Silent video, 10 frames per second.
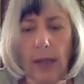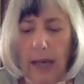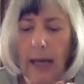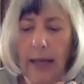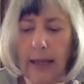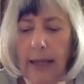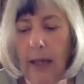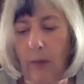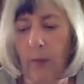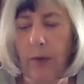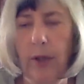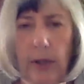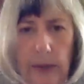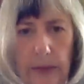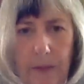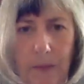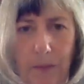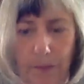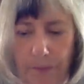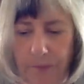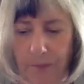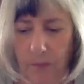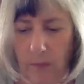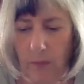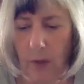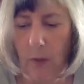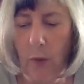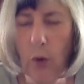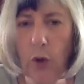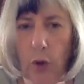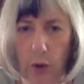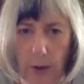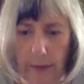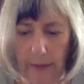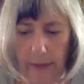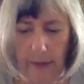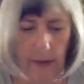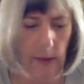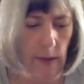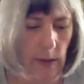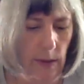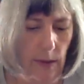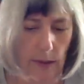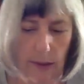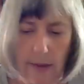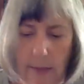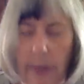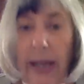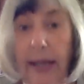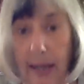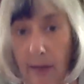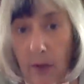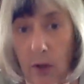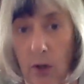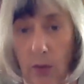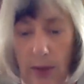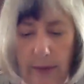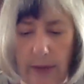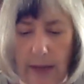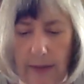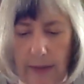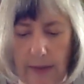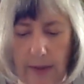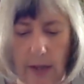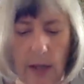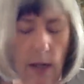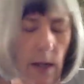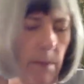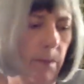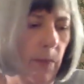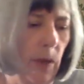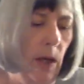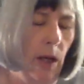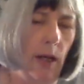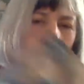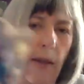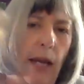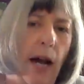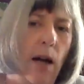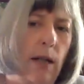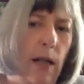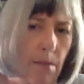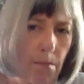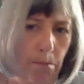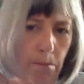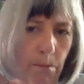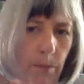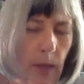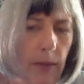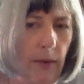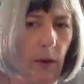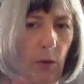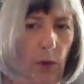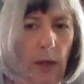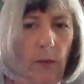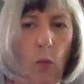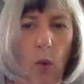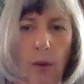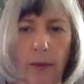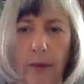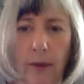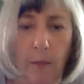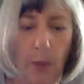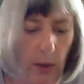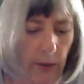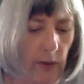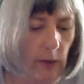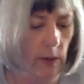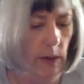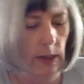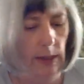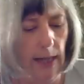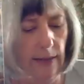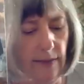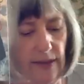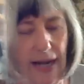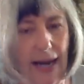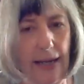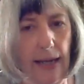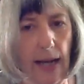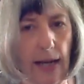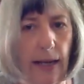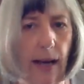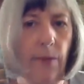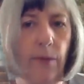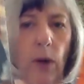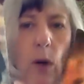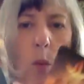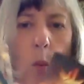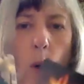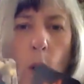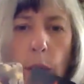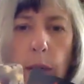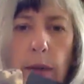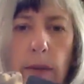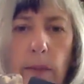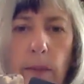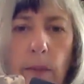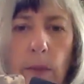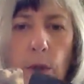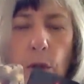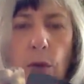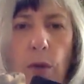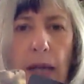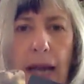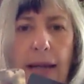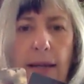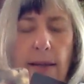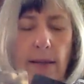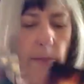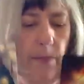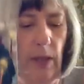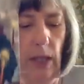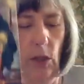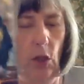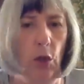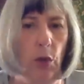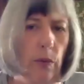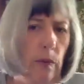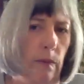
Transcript: a gift for newness being given to us at this time. Now, the outcome is the Three of Wands. This person has done enough work to create something new.